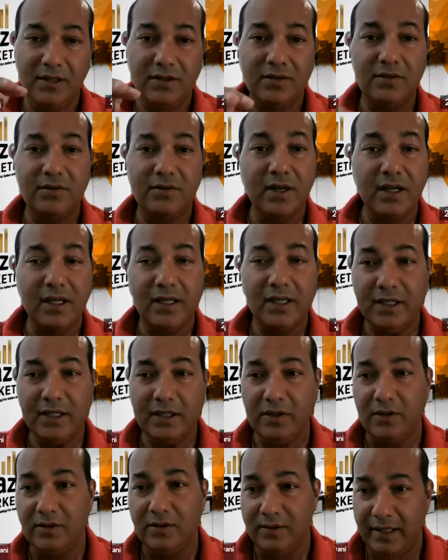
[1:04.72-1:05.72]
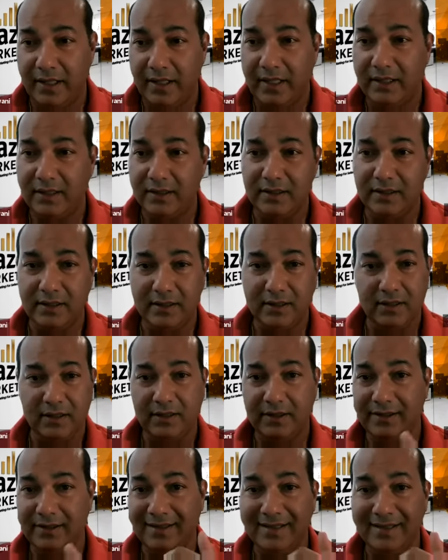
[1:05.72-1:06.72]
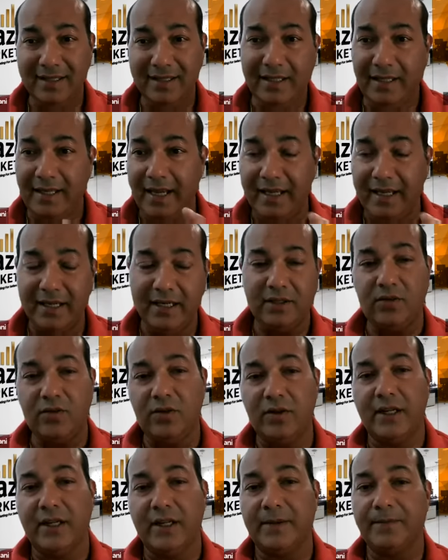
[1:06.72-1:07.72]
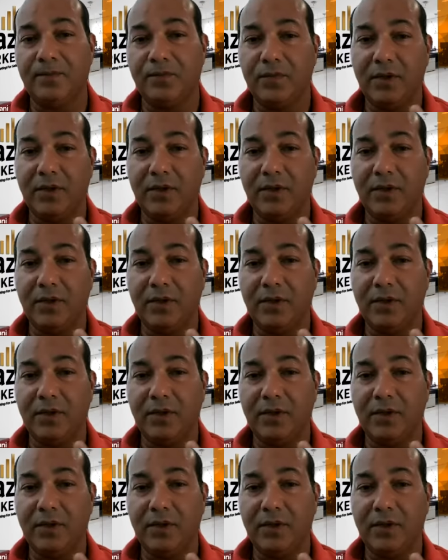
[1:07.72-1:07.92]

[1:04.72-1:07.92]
to really go and get it going.